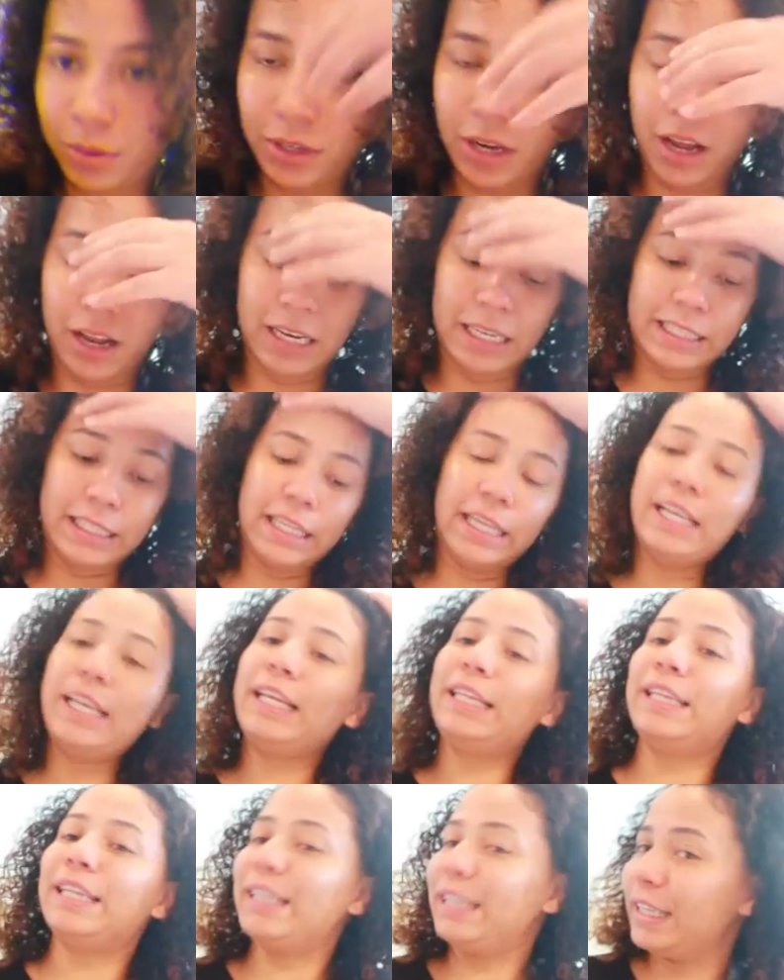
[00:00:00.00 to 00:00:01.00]
Now listen,
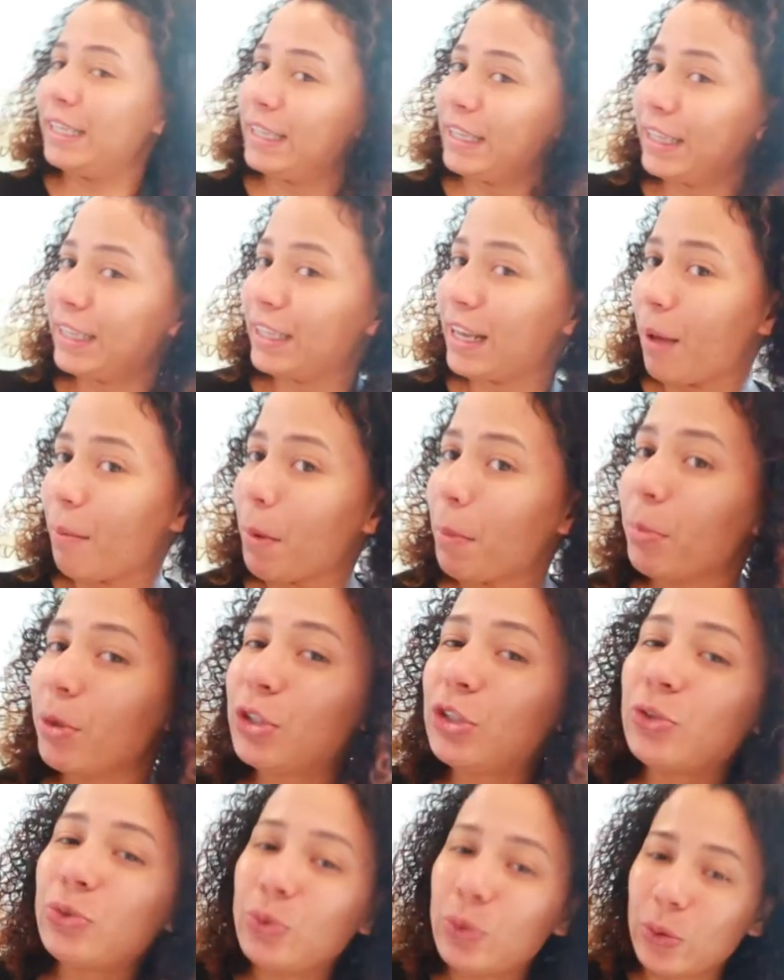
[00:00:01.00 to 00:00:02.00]
listen, this
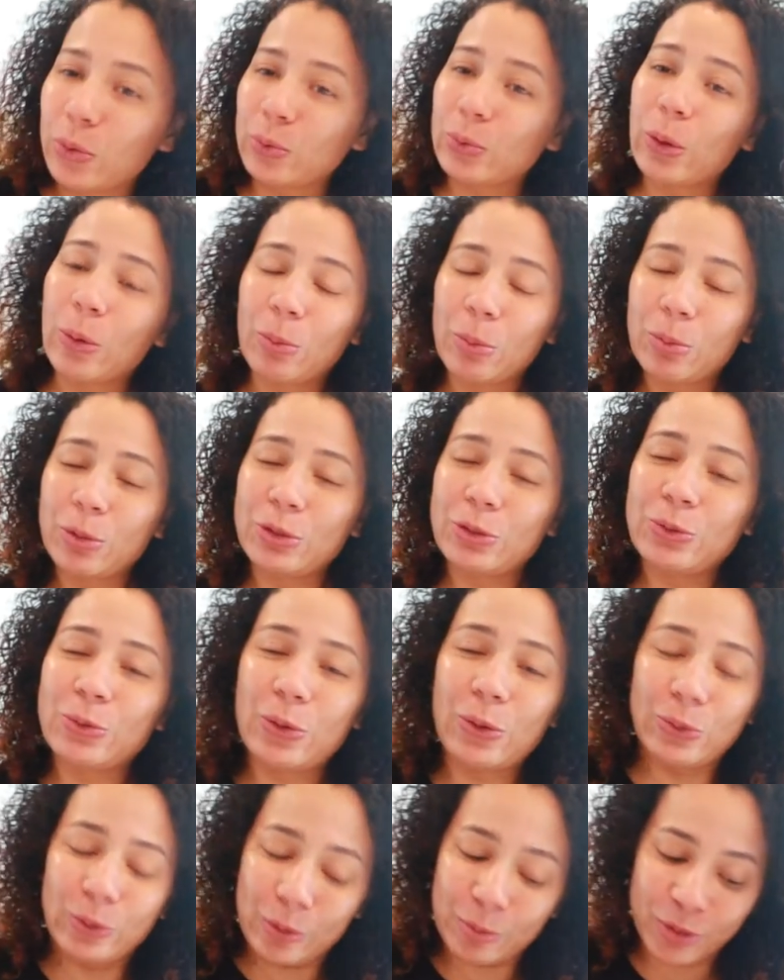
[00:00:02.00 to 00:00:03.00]
put you on. I'm gonna put you
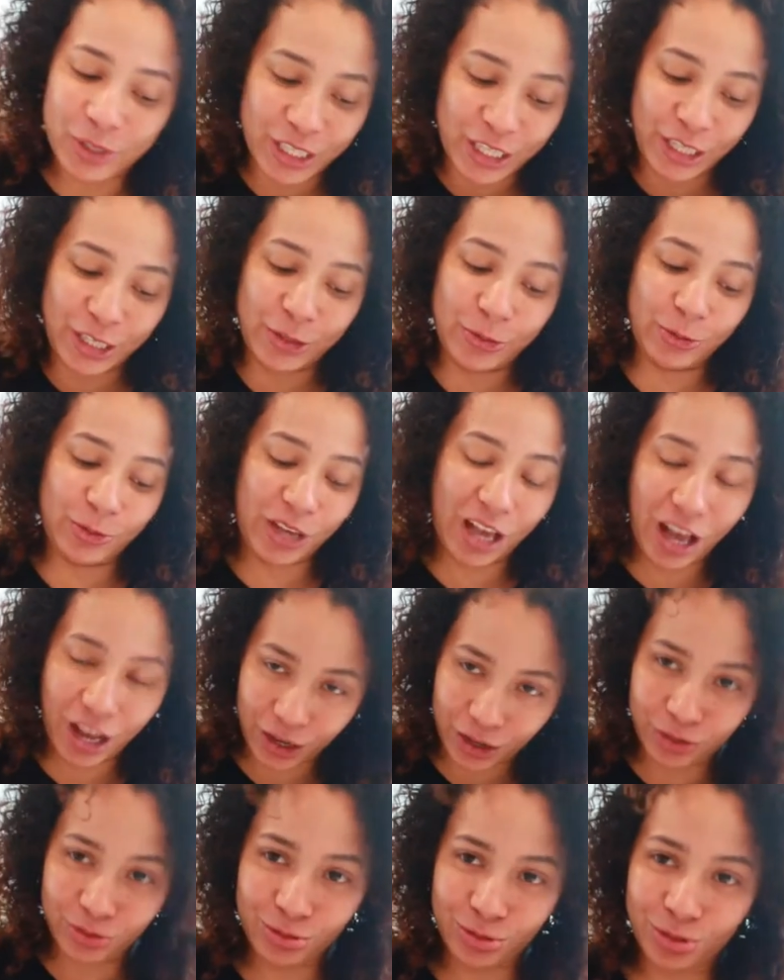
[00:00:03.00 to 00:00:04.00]
on. I'm gonna take your
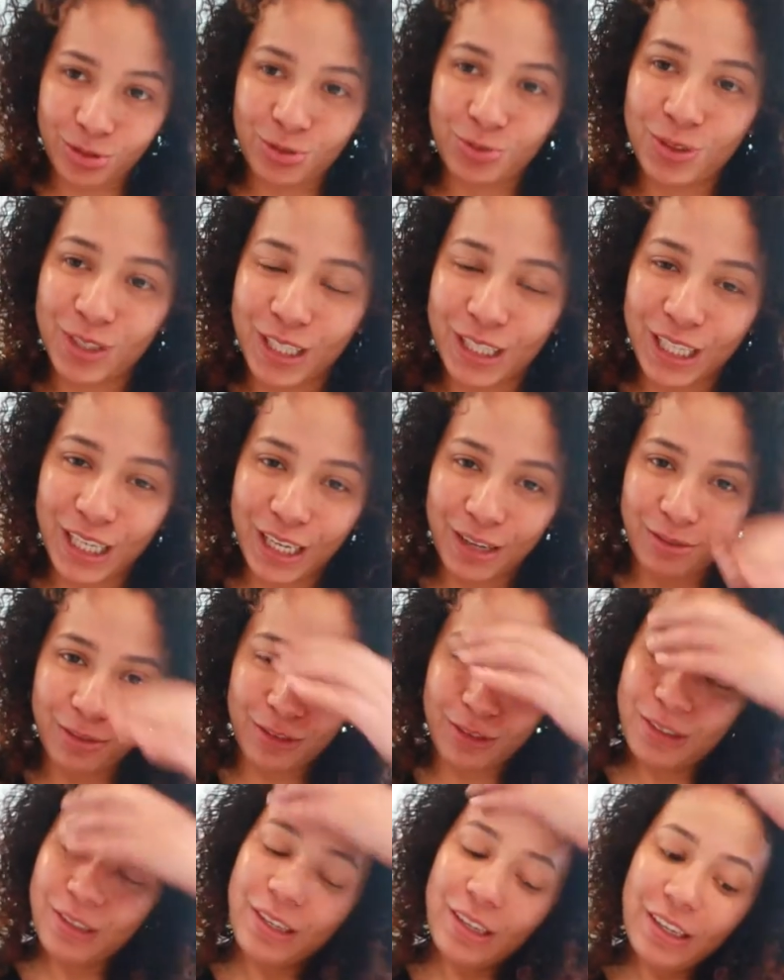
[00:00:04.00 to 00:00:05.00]
tacos to another level.